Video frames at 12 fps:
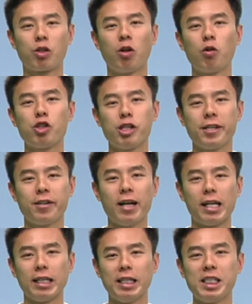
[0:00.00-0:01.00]
a coach here
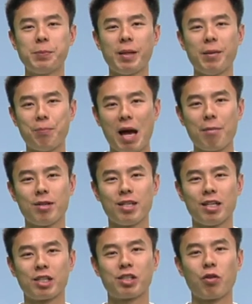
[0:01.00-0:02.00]
at East Bay
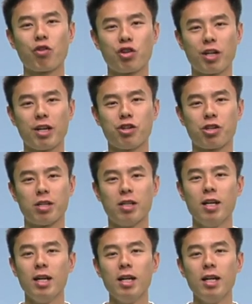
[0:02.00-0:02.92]
Badminton Association.